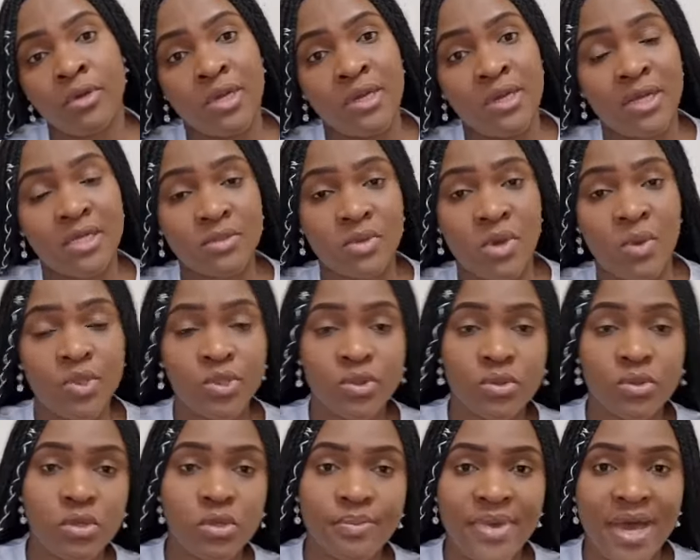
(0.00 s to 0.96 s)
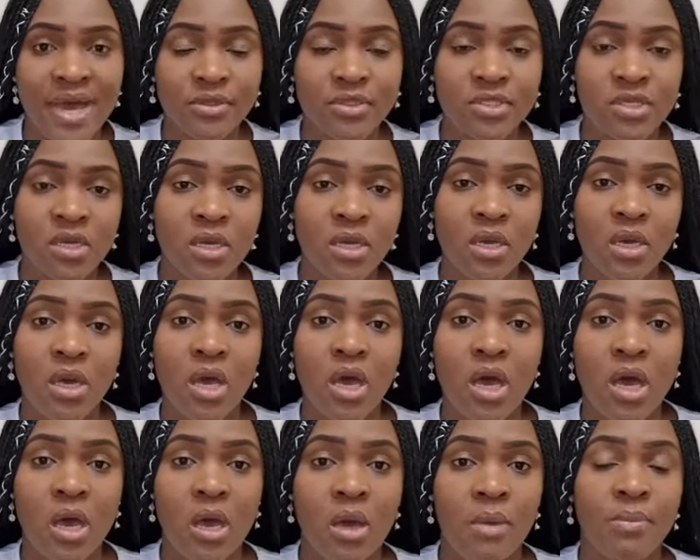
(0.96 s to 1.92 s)
And that's why we talk about
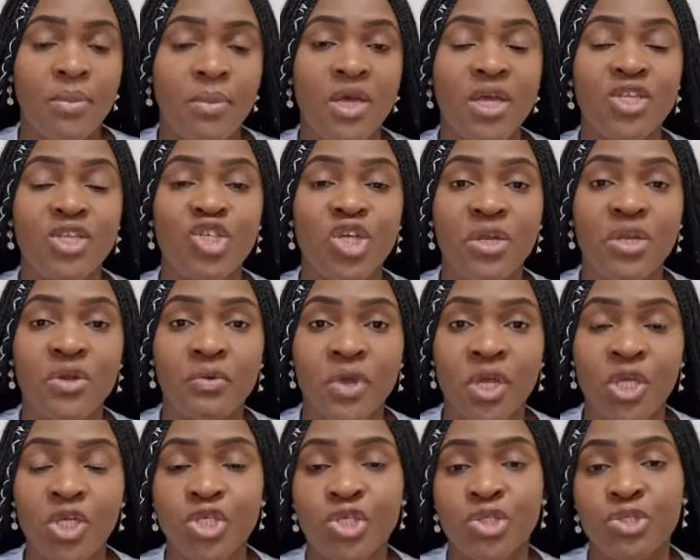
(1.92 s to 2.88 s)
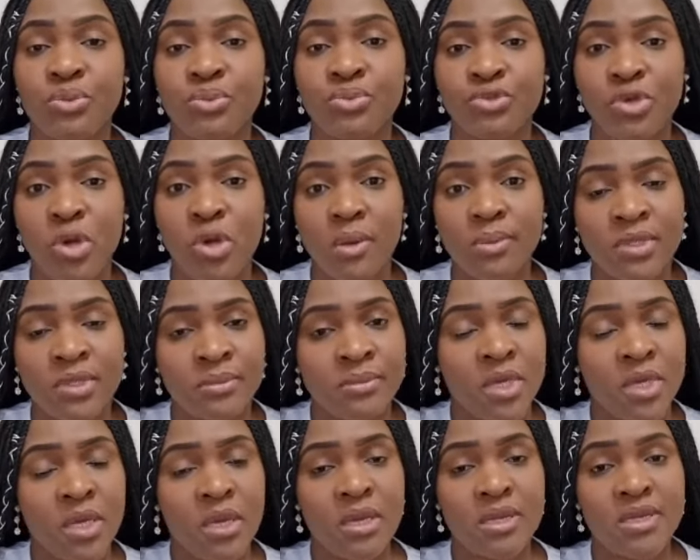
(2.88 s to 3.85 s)
a generational problem
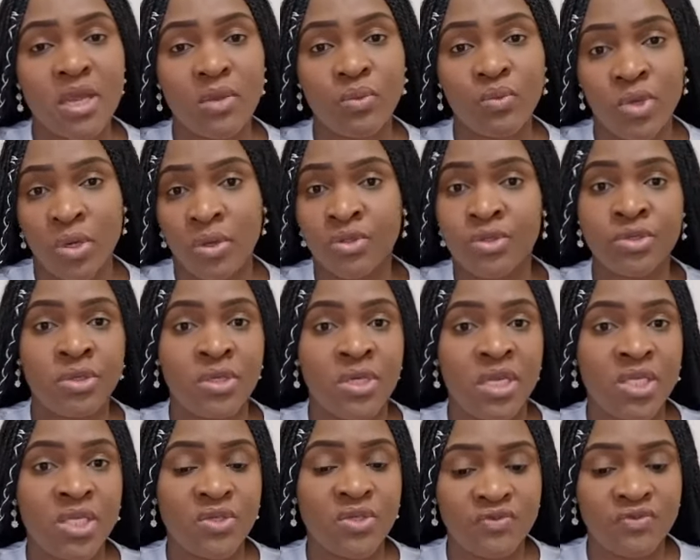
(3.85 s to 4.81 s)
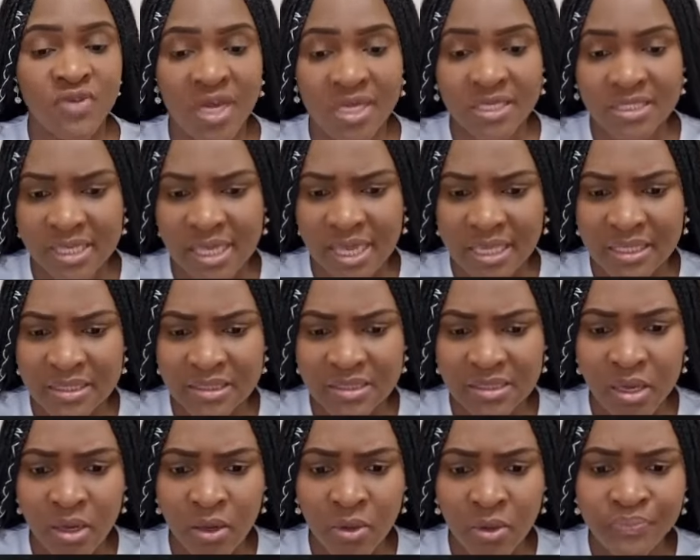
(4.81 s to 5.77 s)
that we also need to fight against.
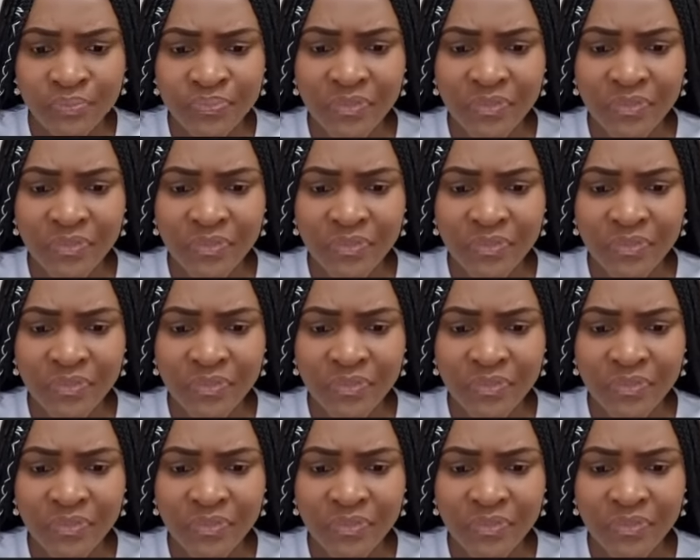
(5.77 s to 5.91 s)
So